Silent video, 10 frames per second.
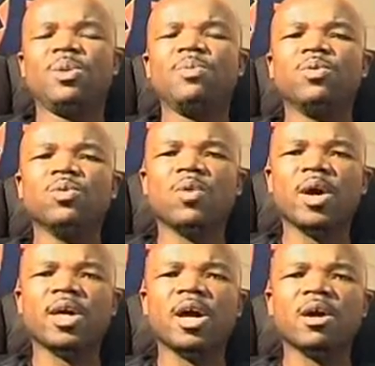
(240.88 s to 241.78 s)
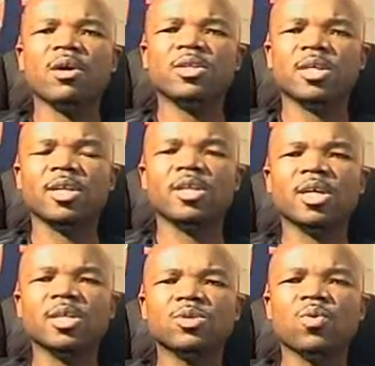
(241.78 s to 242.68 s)
people who are young,
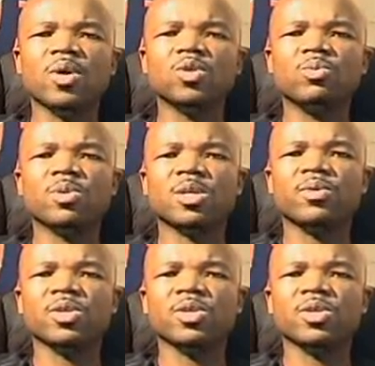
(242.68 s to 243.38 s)
talented, who want to be sound